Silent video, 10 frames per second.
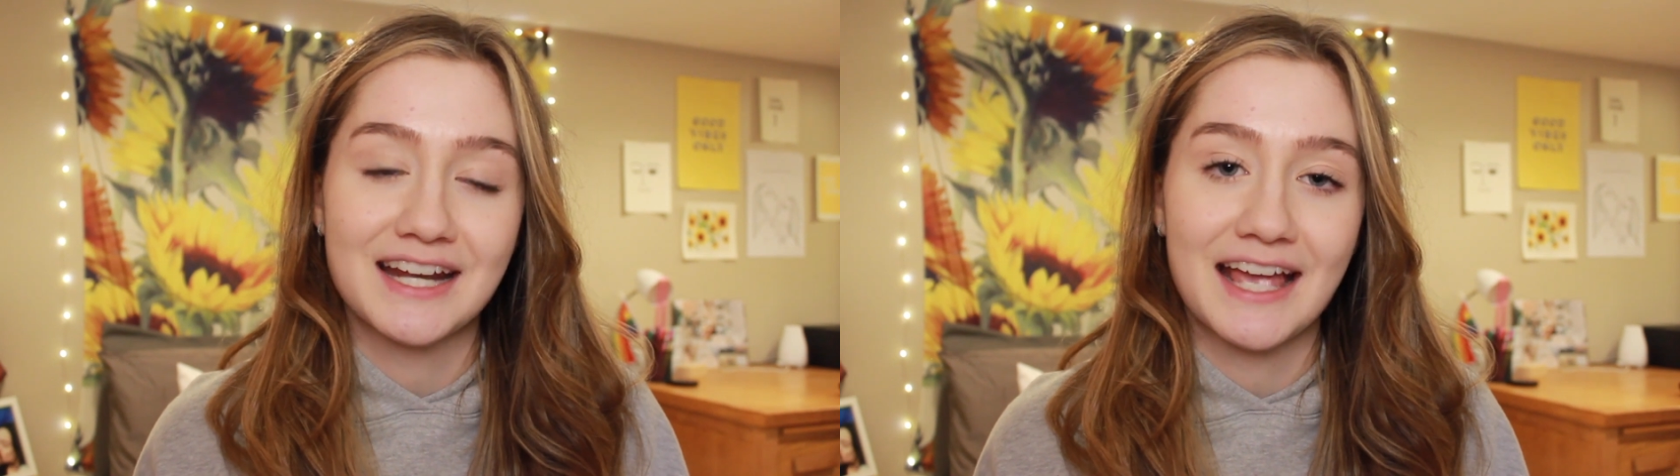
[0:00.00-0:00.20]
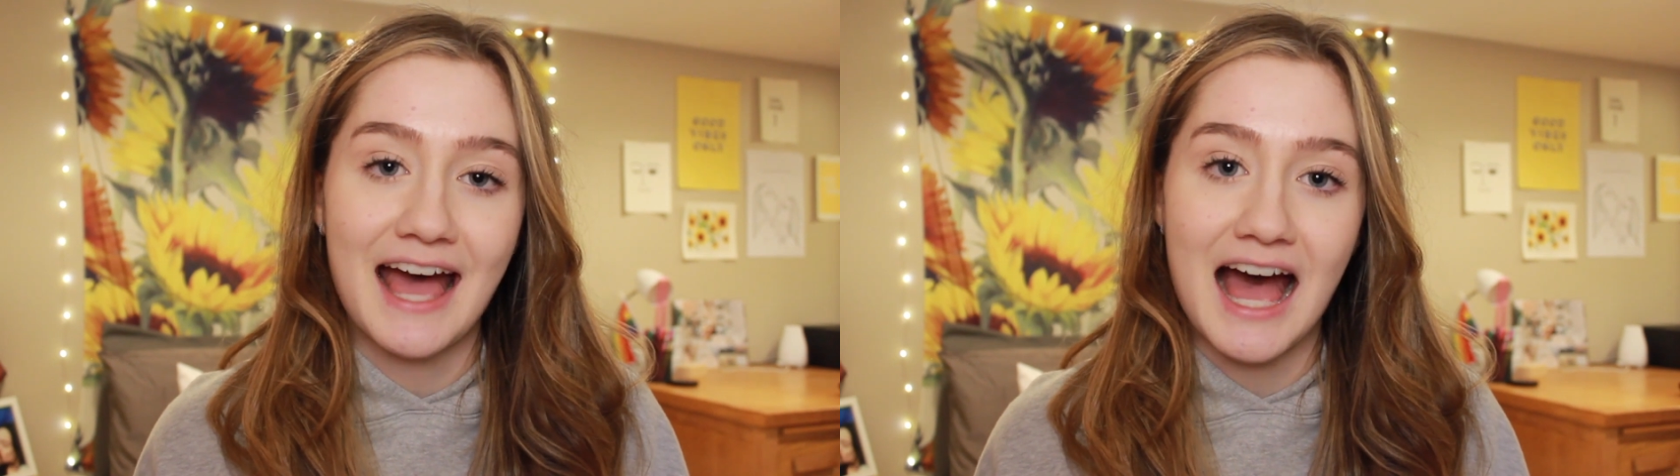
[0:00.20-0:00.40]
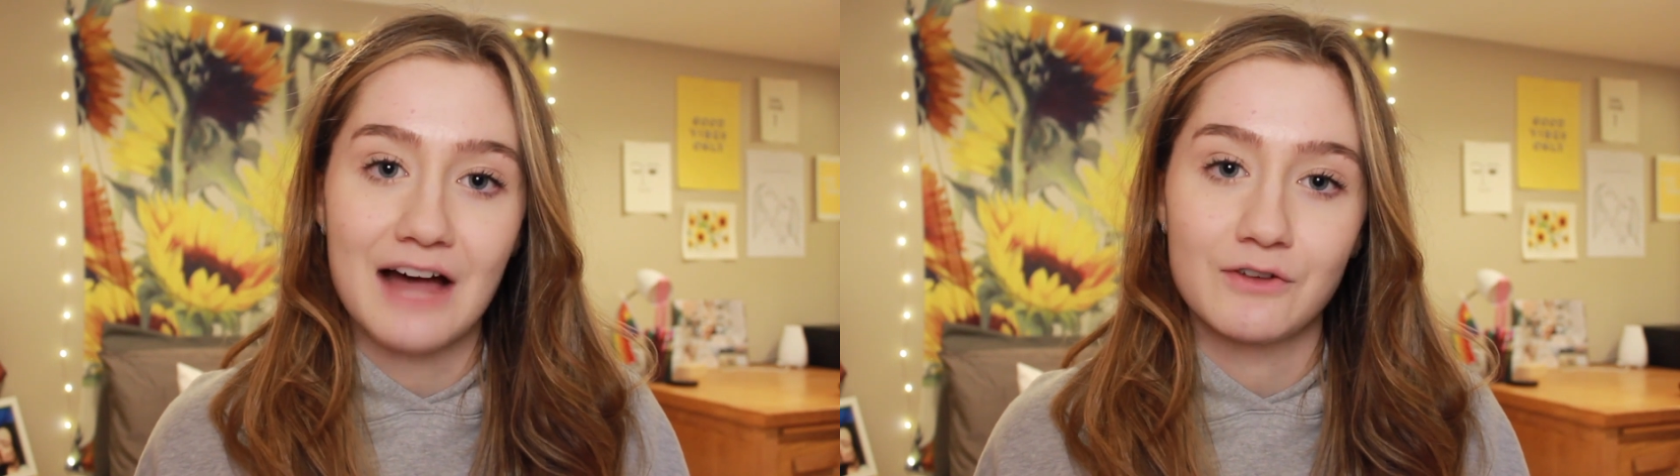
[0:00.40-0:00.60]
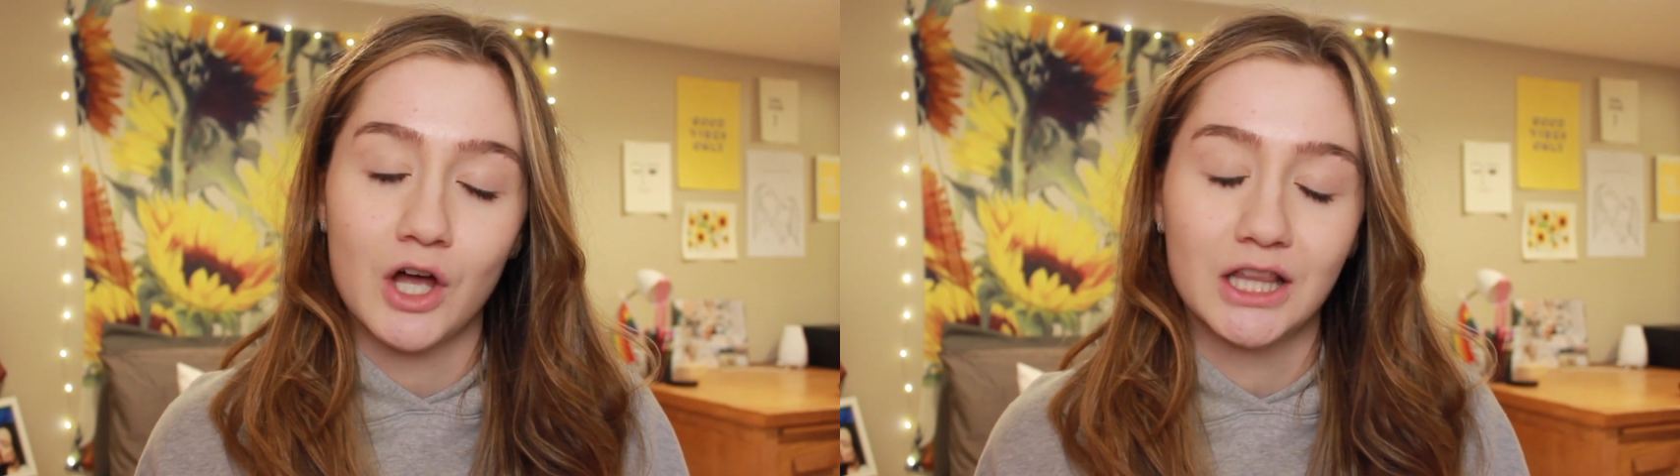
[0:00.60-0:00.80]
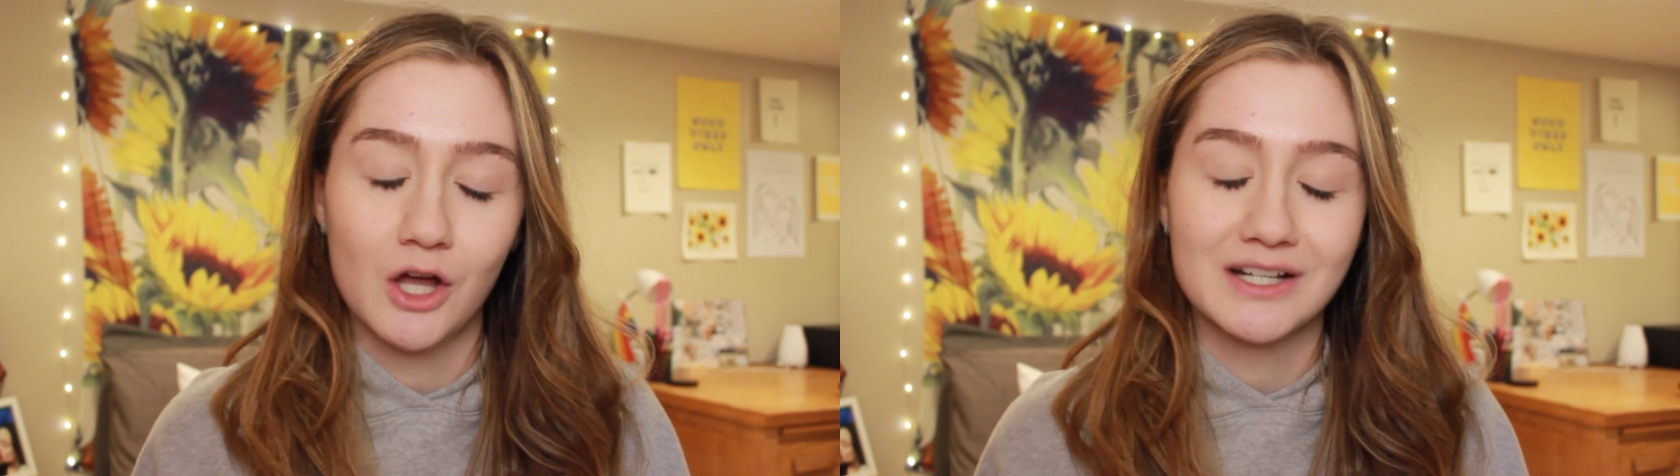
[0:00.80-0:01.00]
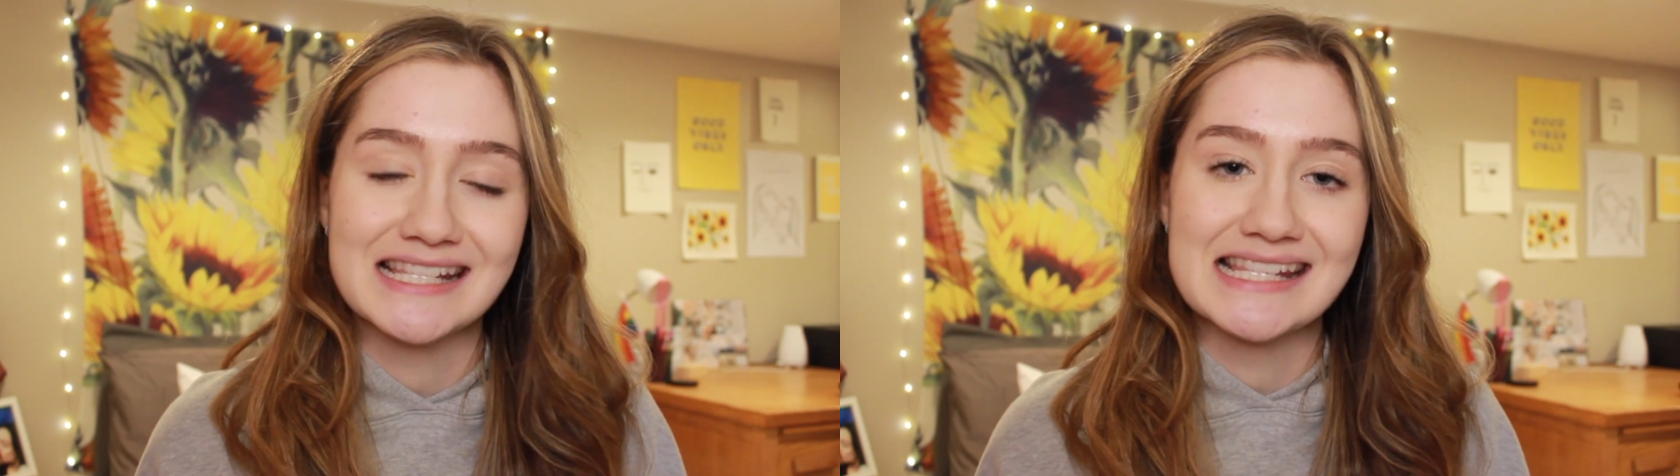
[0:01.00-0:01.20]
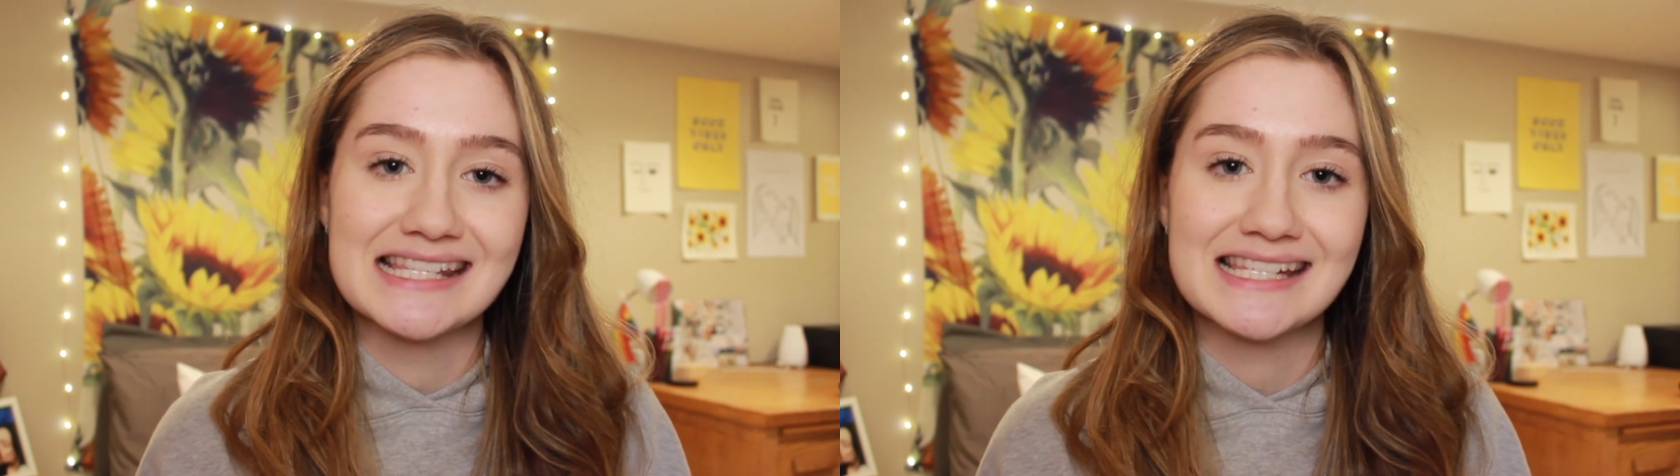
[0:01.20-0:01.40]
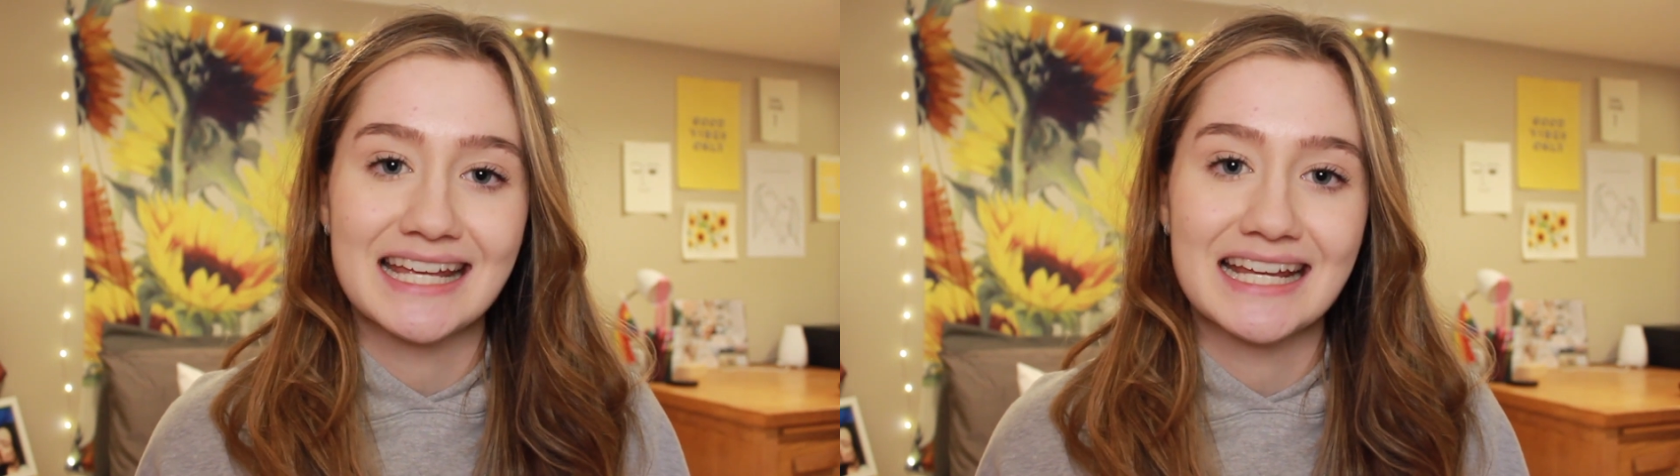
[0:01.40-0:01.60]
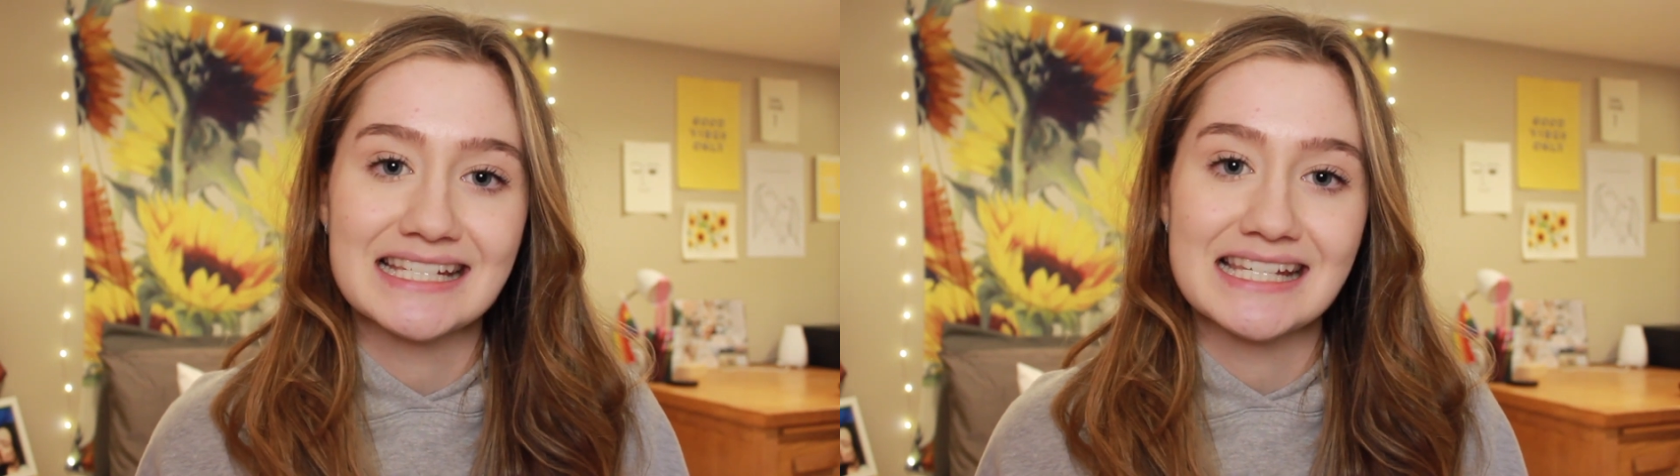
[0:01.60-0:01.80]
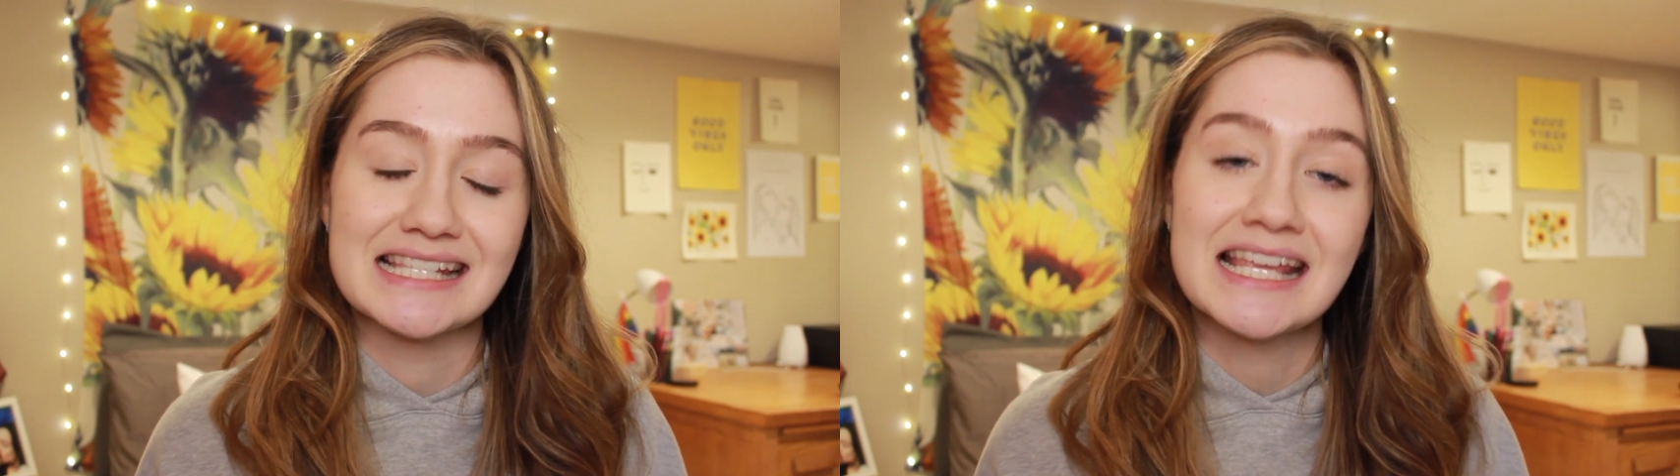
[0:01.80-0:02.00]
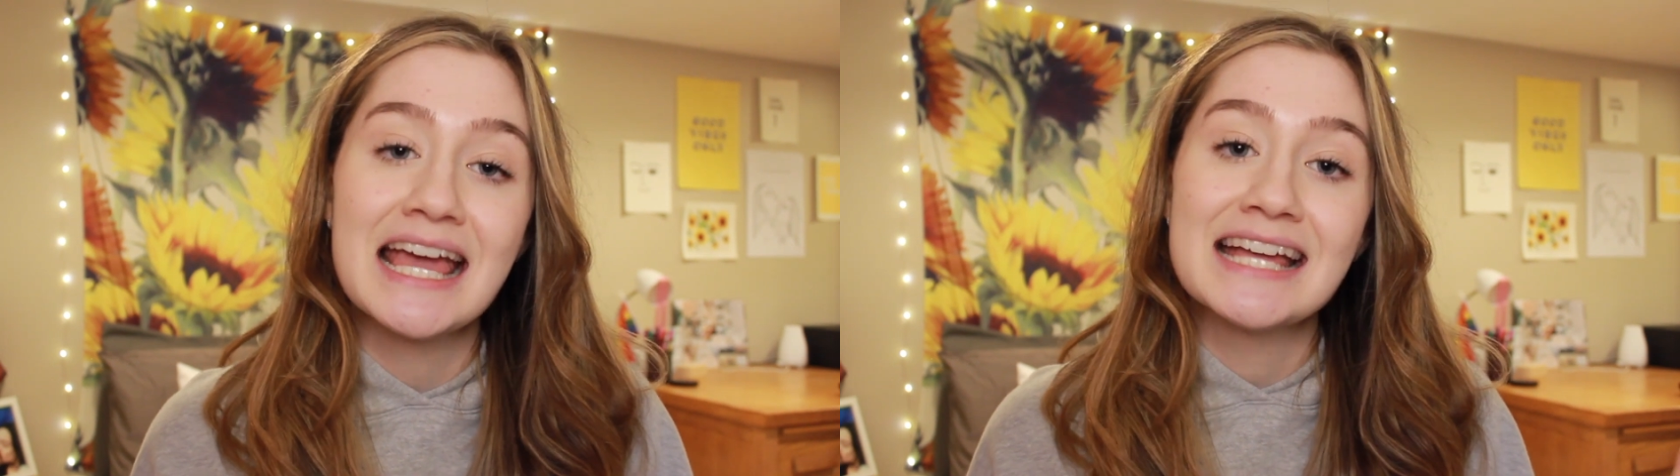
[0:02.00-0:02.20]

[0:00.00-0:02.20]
that I have on long distance date ideas